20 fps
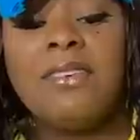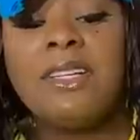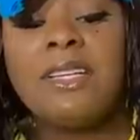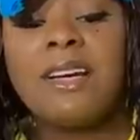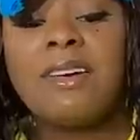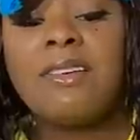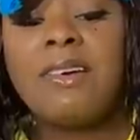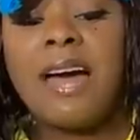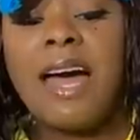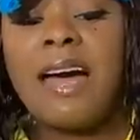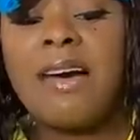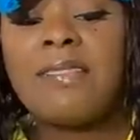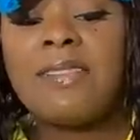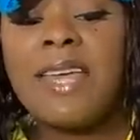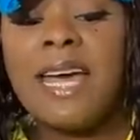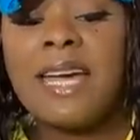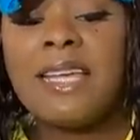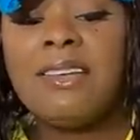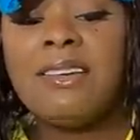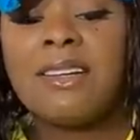you don't have
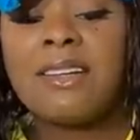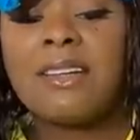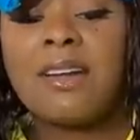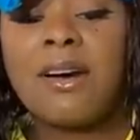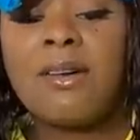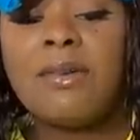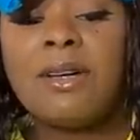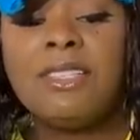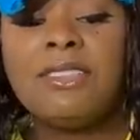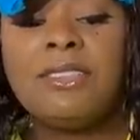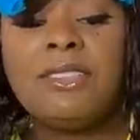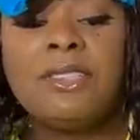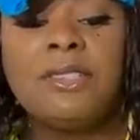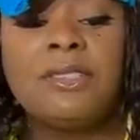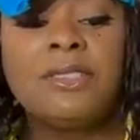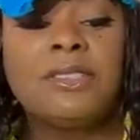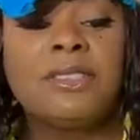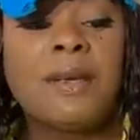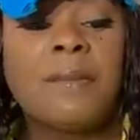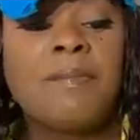that, you can always
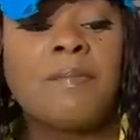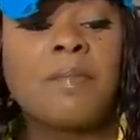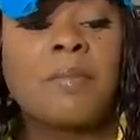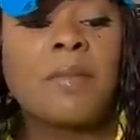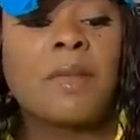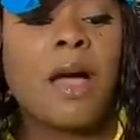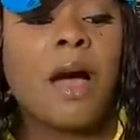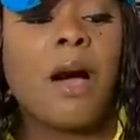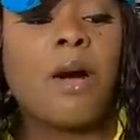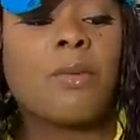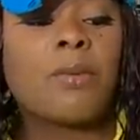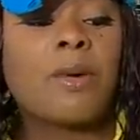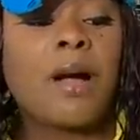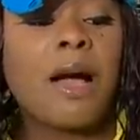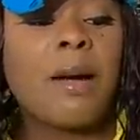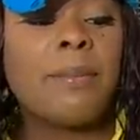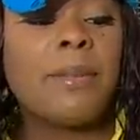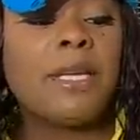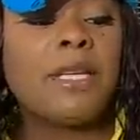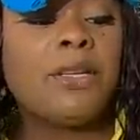use a
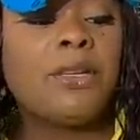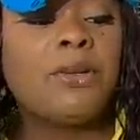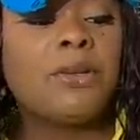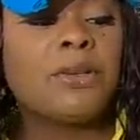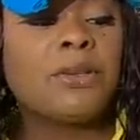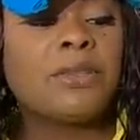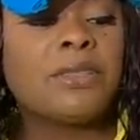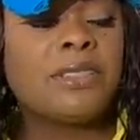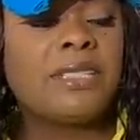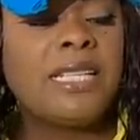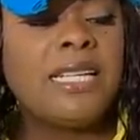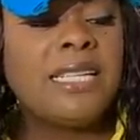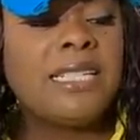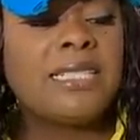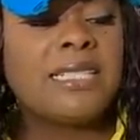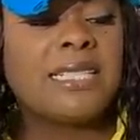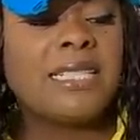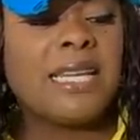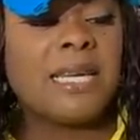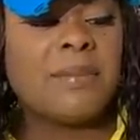ramen noodle
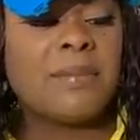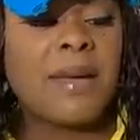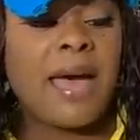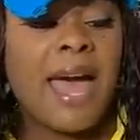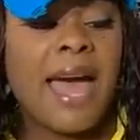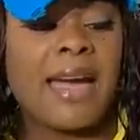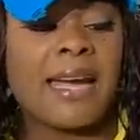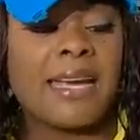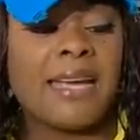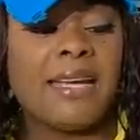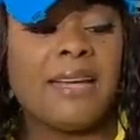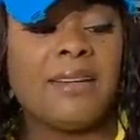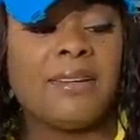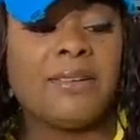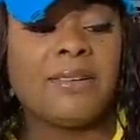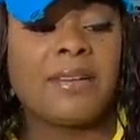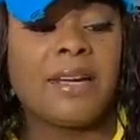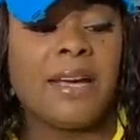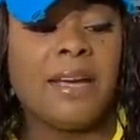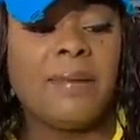seasoning packet,
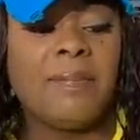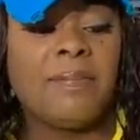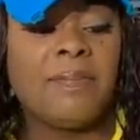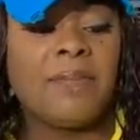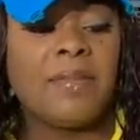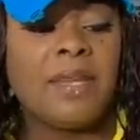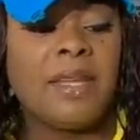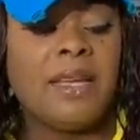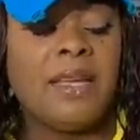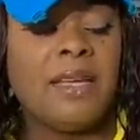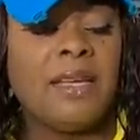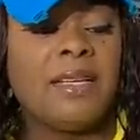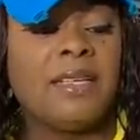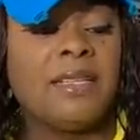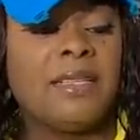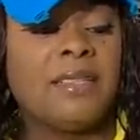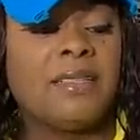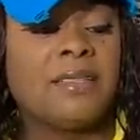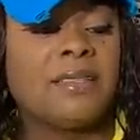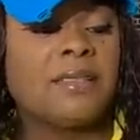okay?
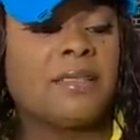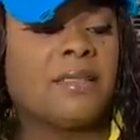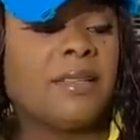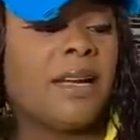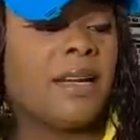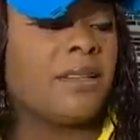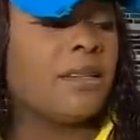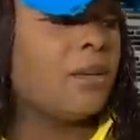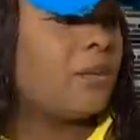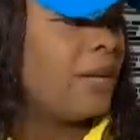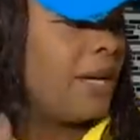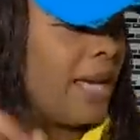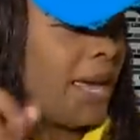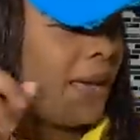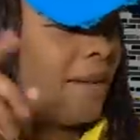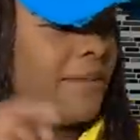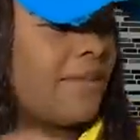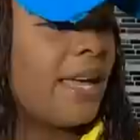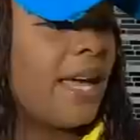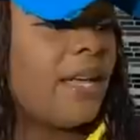So now that we
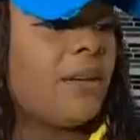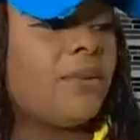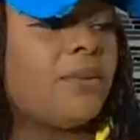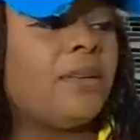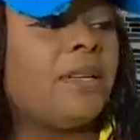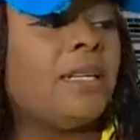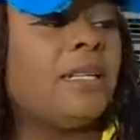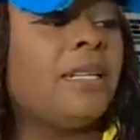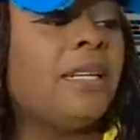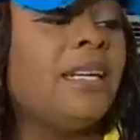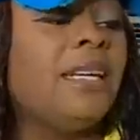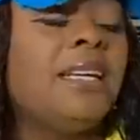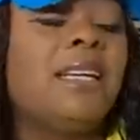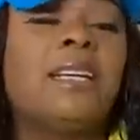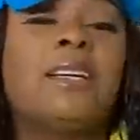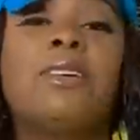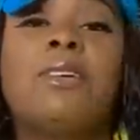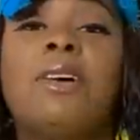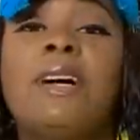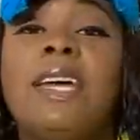have that on,
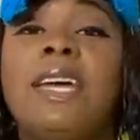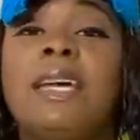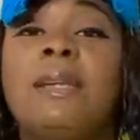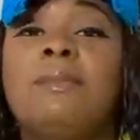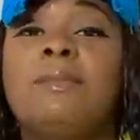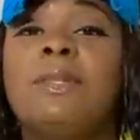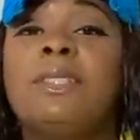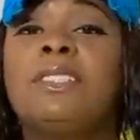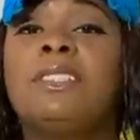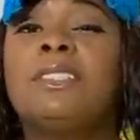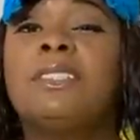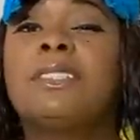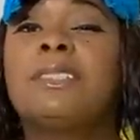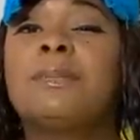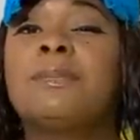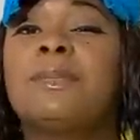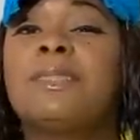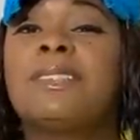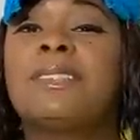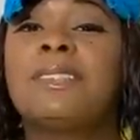go ahead and put you
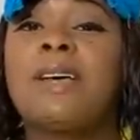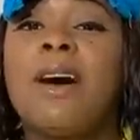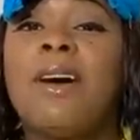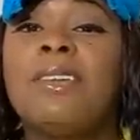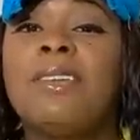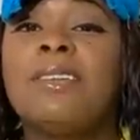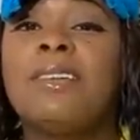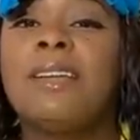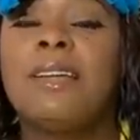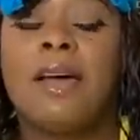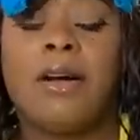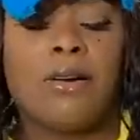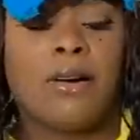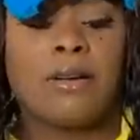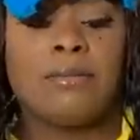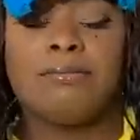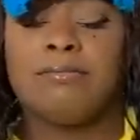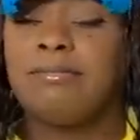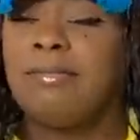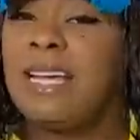some salt,
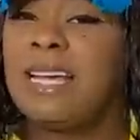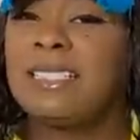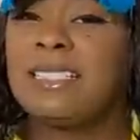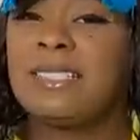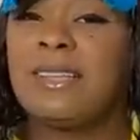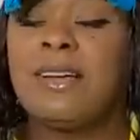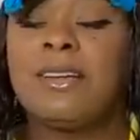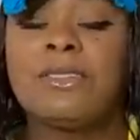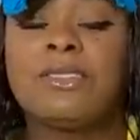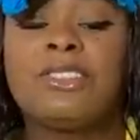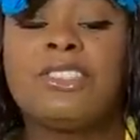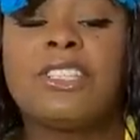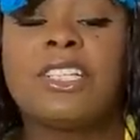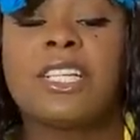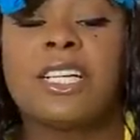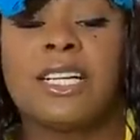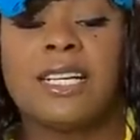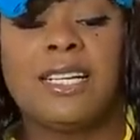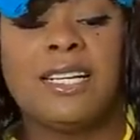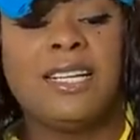or not salt,
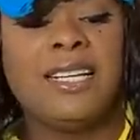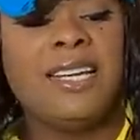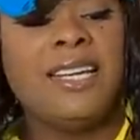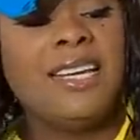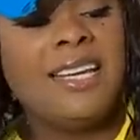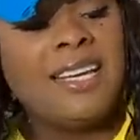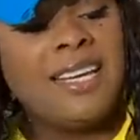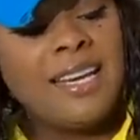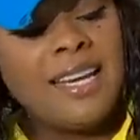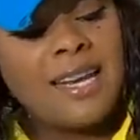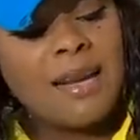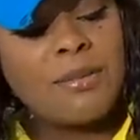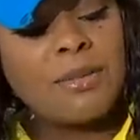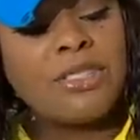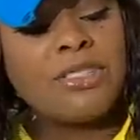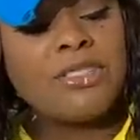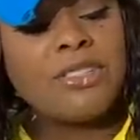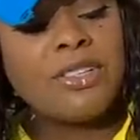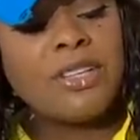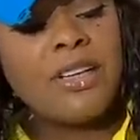sugar. And I'm gonna
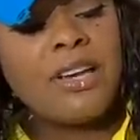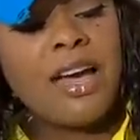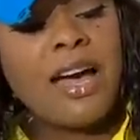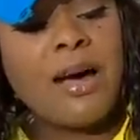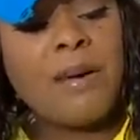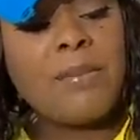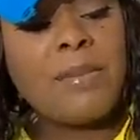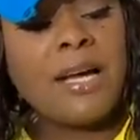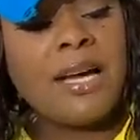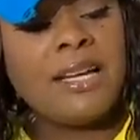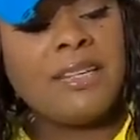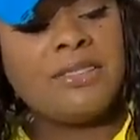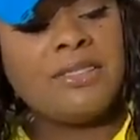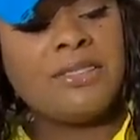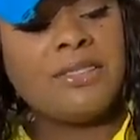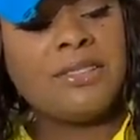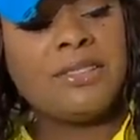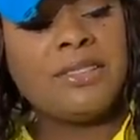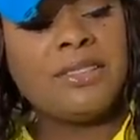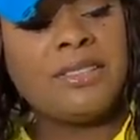show you how much.
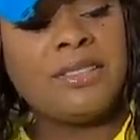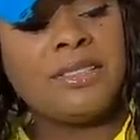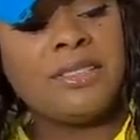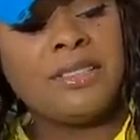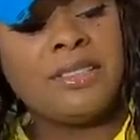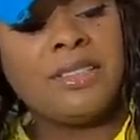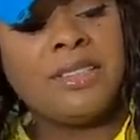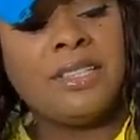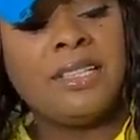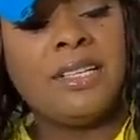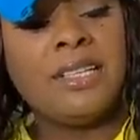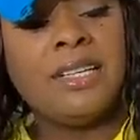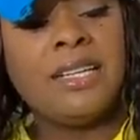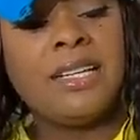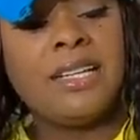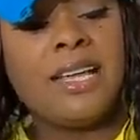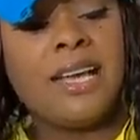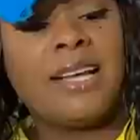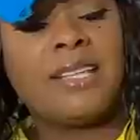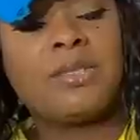
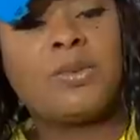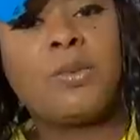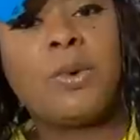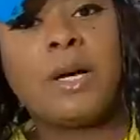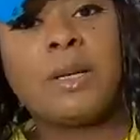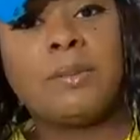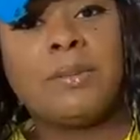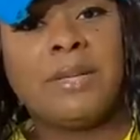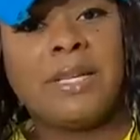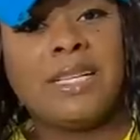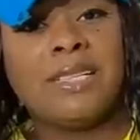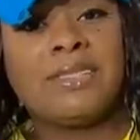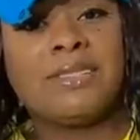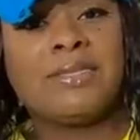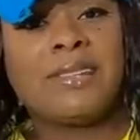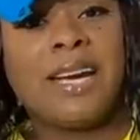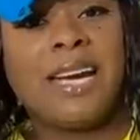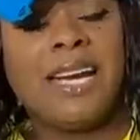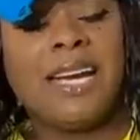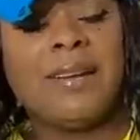That's one pinch,
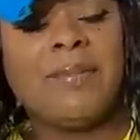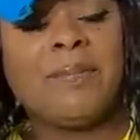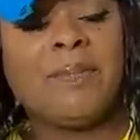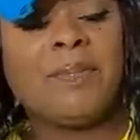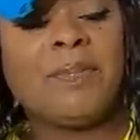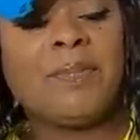right?